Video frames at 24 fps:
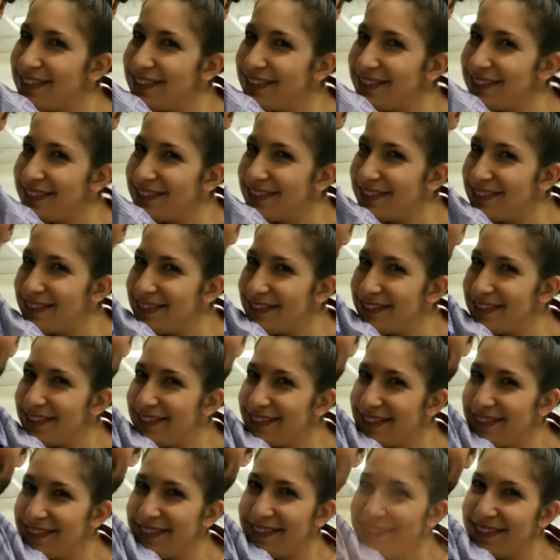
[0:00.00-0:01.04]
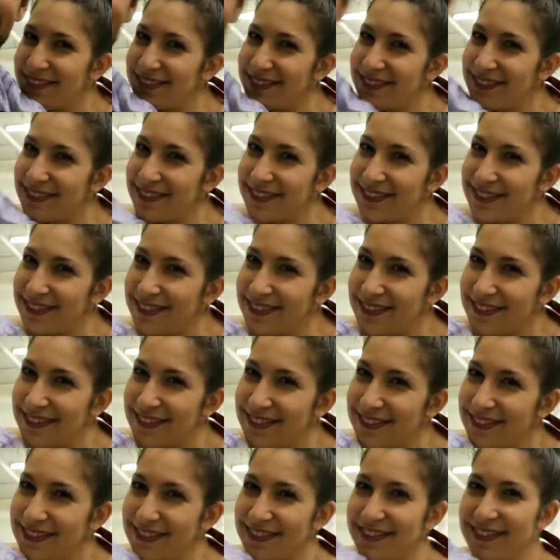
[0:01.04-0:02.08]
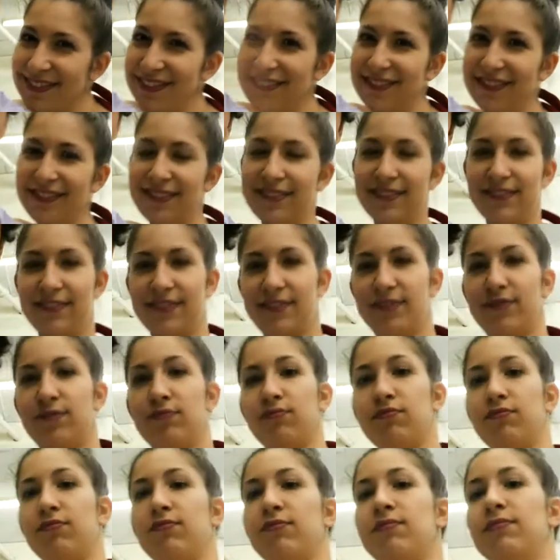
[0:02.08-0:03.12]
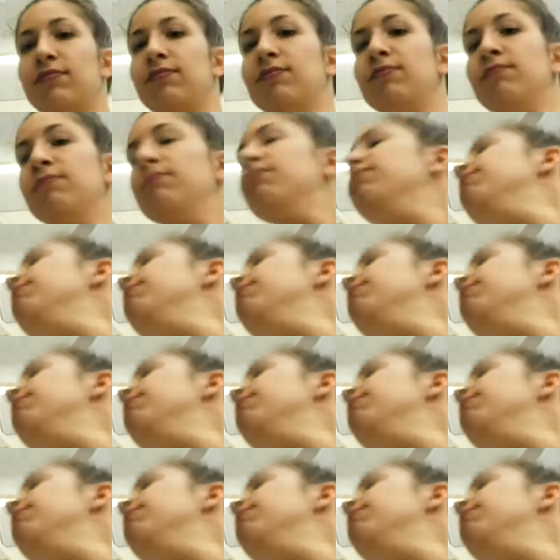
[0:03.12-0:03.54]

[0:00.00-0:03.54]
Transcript: (silent)